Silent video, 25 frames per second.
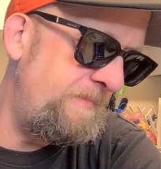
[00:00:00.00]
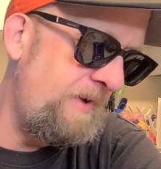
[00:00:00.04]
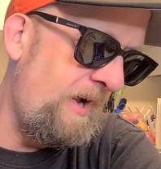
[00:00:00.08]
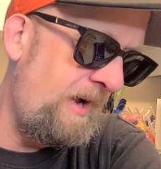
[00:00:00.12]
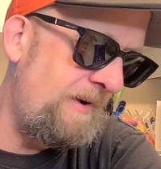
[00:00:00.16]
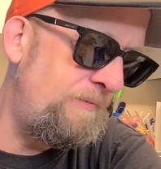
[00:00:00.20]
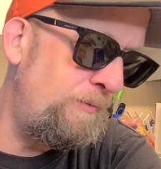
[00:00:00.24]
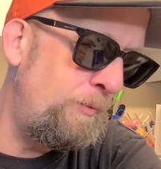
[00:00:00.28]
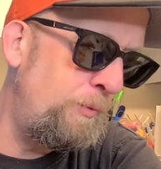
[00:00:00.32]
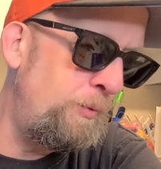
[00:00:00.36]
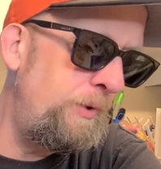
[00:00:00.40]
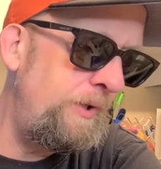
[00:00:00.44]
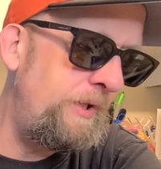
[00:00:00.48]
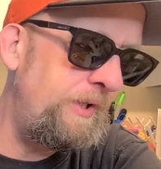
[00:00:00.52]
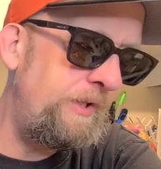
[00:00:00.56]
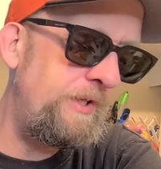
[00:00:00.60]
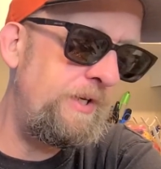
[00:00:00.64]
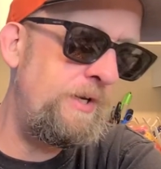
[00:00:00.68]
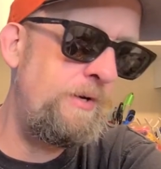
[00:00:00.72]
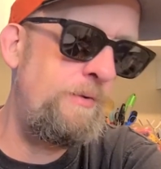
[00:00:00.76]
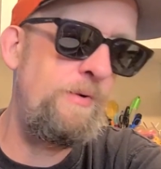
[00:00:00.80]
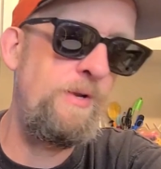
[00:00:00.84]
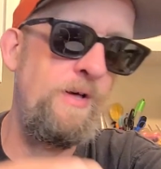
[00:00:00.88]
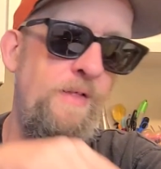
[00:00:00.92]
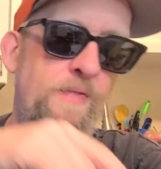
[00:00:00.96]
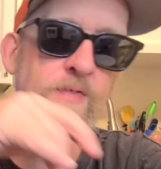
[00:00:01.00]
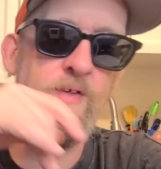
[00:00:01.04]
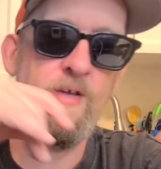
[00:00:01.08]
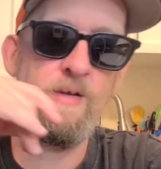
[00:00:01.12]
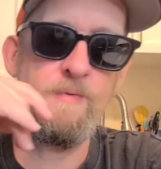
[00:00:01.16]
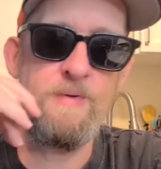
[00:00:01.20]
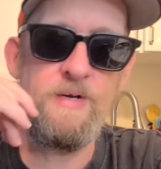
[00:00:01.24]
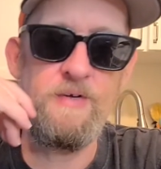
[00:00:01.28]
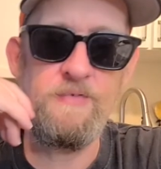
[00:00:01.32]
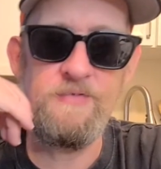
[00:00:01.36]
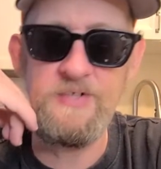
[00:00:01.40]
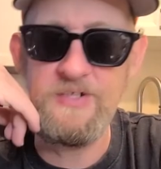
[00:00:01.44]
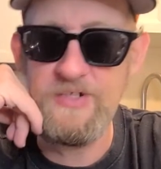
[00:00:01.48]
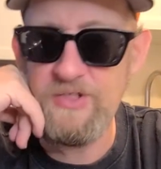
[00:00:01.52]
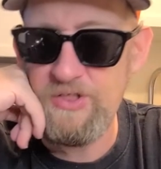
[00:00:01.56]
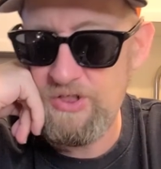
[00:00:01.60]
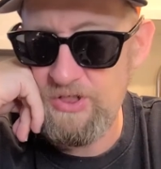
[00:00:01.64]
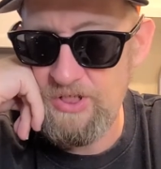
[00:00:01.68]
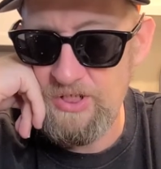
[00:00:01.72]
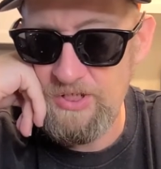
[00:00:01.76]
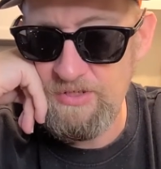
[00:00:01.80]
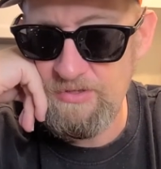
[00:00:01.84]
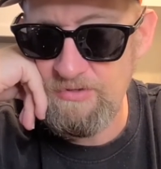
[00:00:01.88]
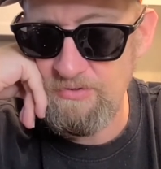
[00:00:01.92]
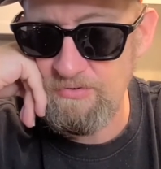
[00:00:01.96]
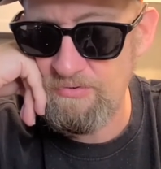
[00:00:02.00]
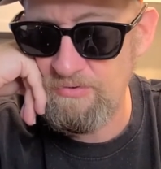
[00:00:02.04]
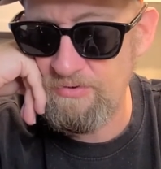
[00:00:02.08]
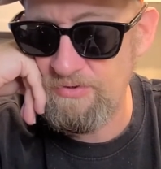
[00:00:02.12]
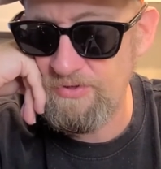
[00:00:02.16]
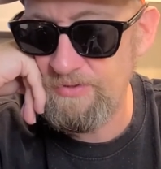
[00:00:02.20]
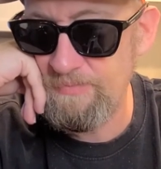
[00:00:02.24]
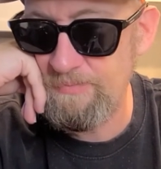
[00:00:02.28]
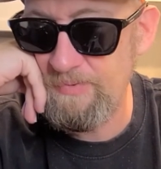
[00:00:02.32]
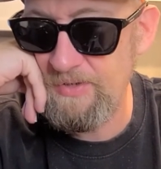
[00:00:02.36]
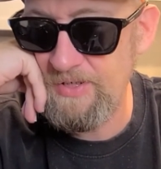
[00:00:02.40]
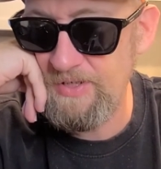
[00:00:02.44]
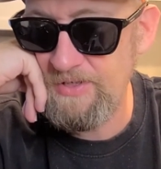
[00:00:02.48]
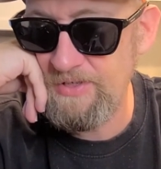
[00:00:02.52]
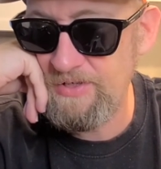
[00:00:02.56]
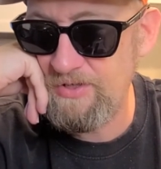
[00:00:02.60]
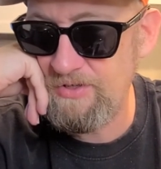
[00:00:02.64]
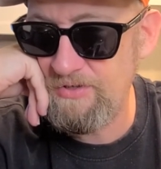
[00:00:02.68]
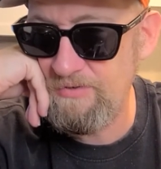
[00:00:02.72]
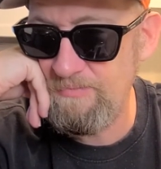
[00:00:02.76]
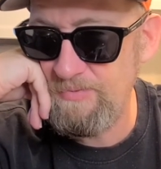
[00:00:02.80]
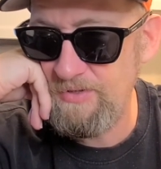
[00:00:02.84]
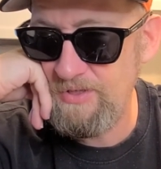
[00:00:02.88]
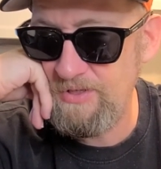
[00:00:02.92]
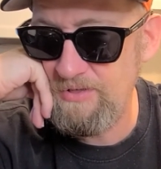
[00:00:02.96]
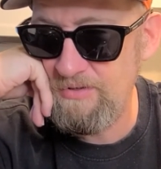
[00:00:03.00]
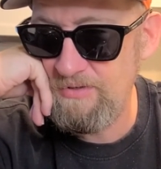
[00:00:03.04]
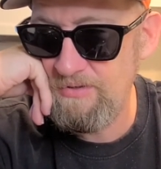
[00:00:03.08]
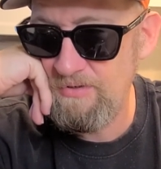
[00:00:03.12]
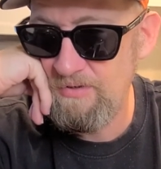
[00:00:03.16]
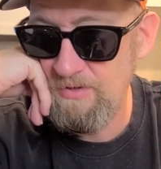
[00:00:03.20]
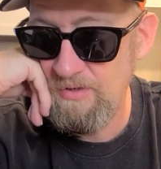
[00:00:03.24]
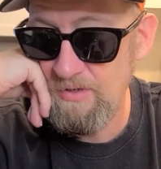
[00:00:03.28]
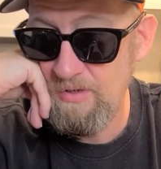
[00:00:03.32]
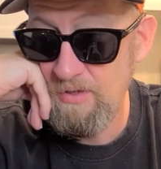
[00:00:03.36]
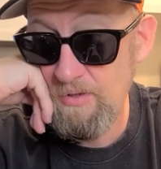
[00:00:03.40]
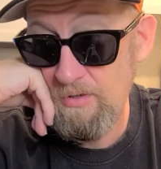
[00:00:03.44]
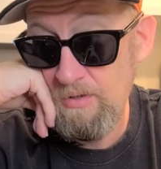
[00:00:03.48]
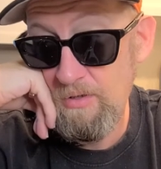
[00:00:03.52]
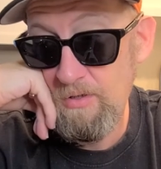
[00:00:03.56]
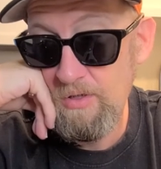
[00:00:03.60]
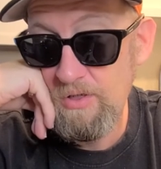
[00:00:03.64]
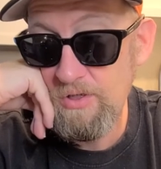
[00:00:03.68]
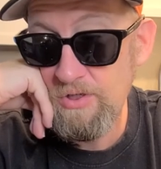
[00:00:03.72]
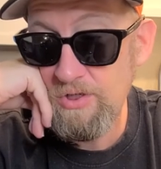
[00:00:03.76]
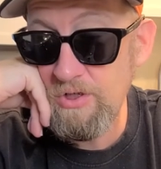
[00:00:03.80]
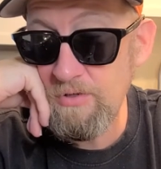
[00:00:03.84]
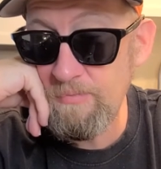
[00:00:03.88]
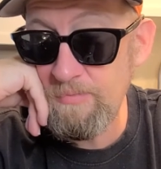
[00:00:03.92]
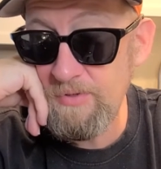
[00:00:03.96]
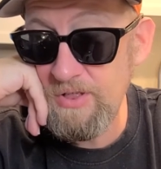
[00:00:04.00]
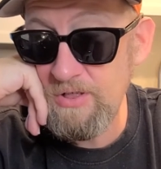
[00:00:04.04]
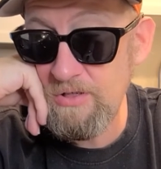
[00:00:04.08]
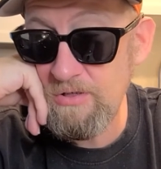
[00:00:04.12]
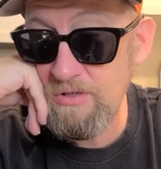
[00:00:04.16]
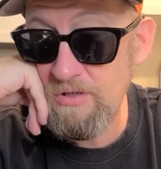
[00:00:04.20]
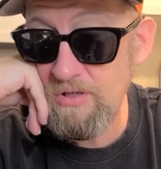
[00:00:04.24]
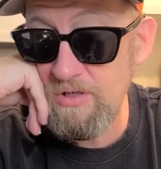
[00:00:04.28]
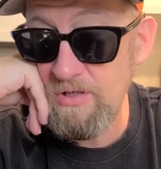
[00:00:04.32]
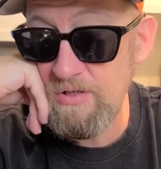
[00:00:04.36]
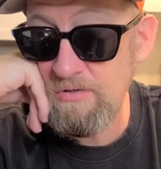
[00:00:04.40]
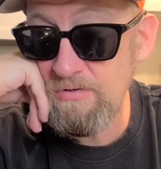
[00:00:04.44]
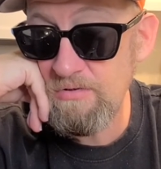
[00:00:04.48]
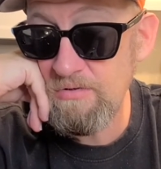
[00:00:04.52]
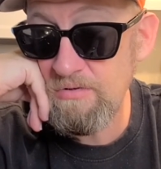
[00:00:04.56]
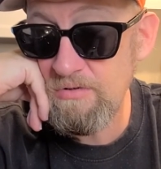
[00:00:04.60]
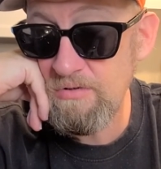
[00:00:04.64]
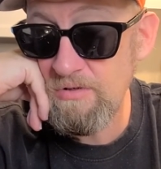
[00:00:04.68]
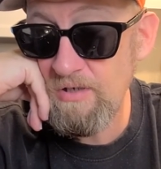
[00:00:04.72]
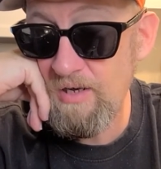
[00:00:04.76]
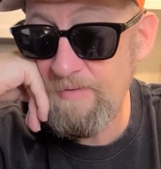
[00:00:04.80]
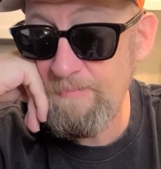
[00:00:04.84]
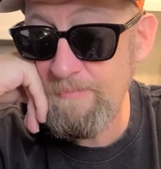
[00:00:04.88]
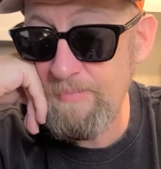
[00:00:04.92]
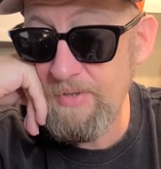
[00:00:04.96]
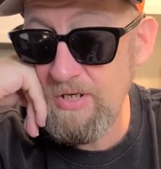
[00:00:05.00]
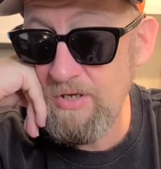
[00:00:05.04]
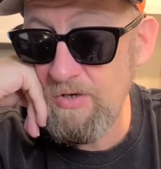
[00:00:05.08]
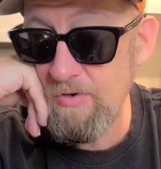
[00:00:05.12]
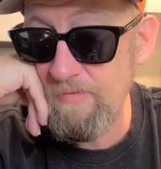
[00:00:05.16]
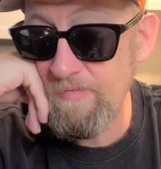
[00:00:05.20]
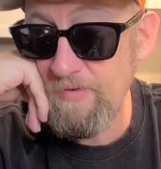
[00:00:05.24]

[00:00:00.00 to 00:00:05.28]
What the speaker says: I really know nothing about these jade noodles, but it should be good. I've been